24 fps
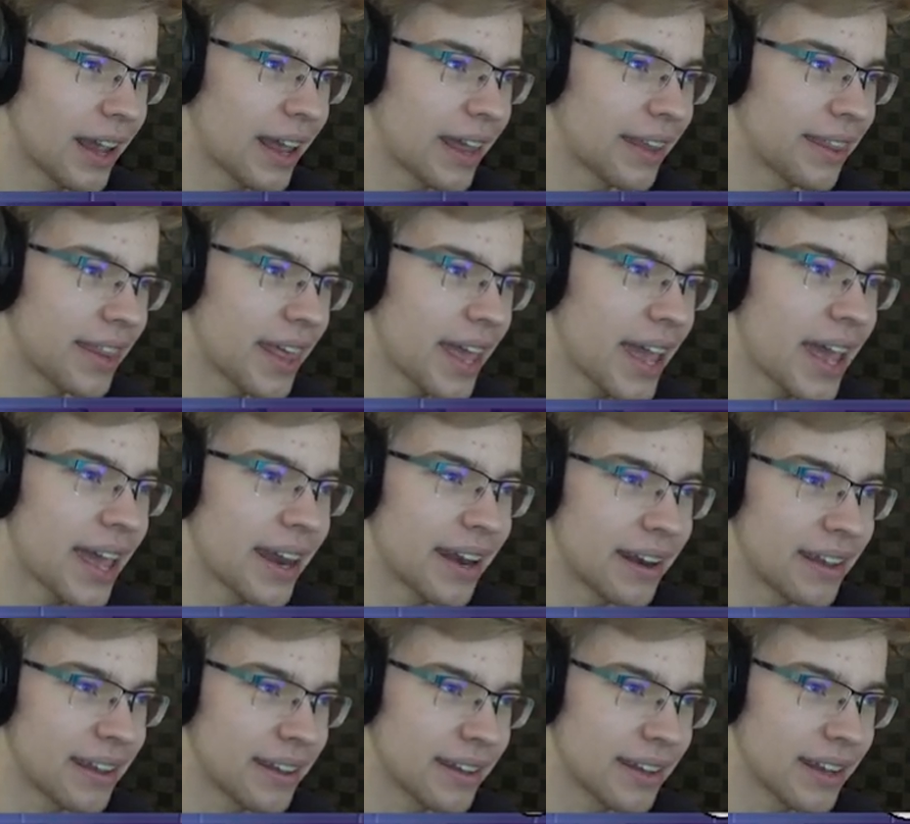And
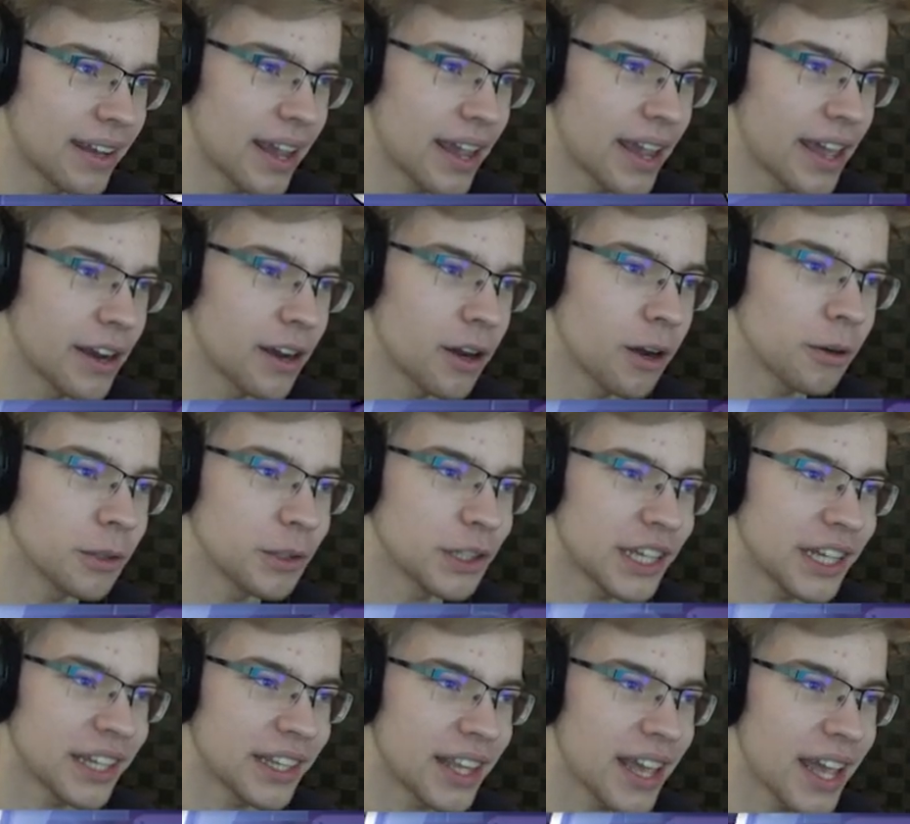then, and
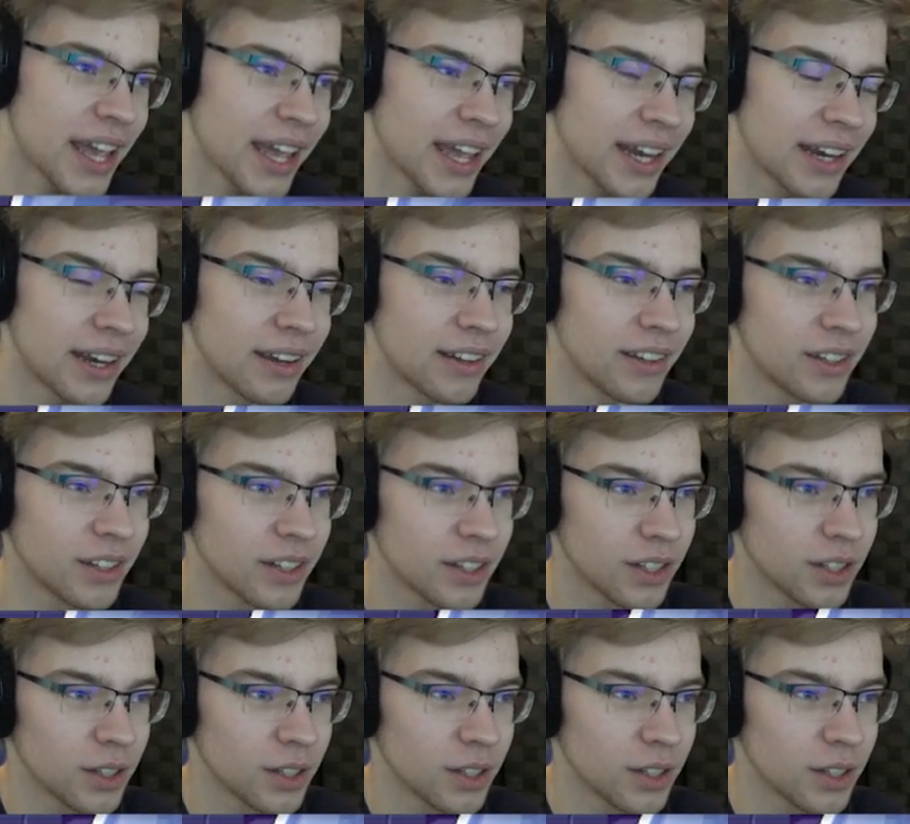only then,